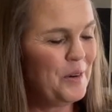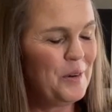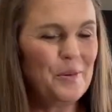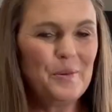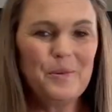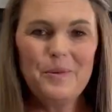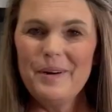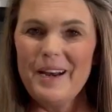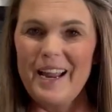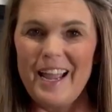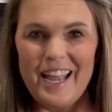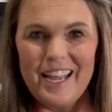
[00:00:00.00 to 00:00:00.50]

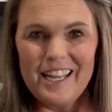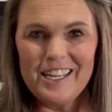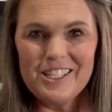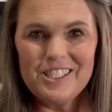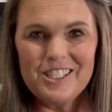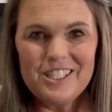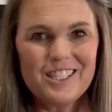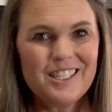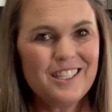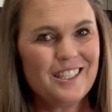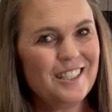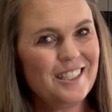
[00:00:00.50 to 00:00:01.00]

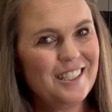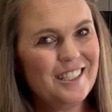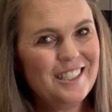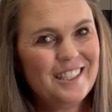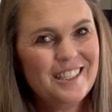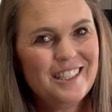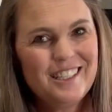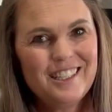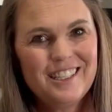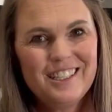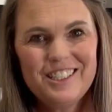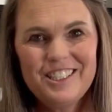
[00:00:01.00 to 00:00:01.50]
Ranch
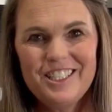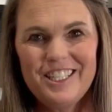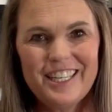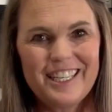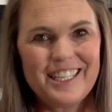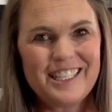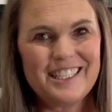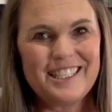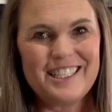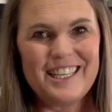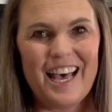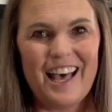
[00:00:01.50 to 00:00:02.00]

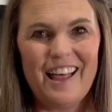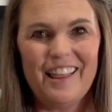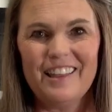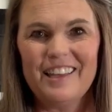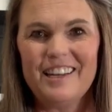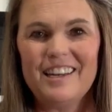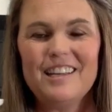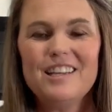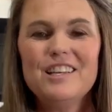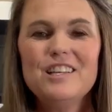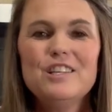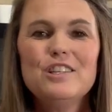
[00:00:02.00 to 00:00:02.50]
Chicken Salad.
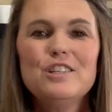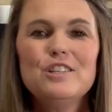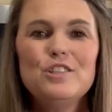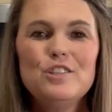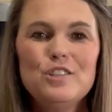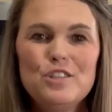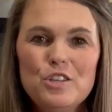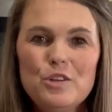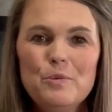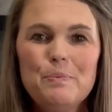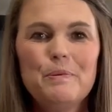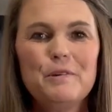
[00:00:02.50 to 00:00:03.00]

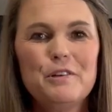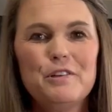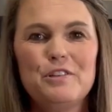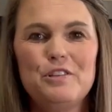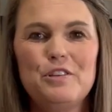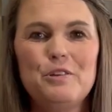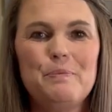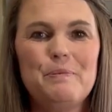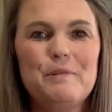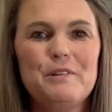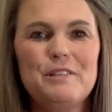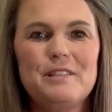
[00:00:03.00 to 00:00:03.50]
Super
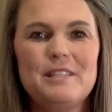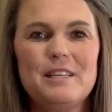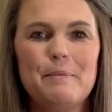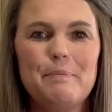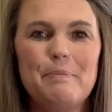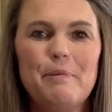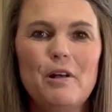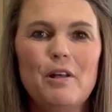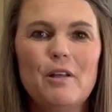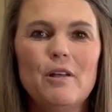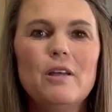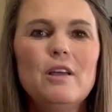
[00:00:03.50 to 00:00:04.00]

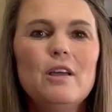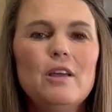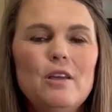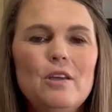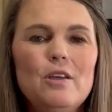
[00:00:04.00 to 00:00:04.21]
simple.